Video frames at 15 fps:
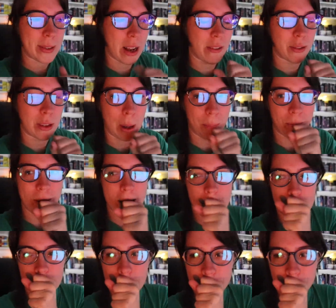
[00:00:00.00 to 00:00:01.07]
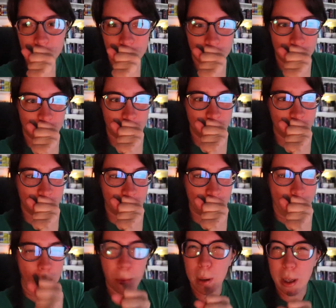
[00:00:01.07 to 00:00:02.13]
stuff. So,
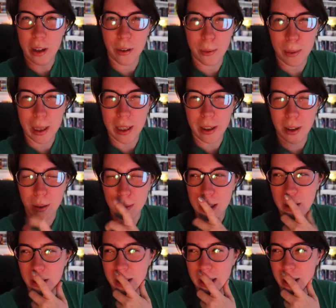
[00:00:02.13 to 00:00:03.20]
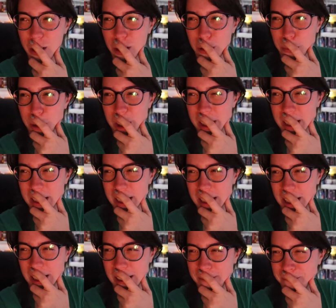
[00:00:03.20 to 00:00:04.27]
which scene to put it
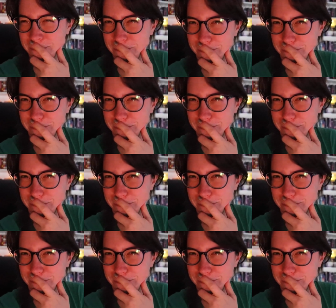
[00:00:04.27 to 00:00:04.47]
in?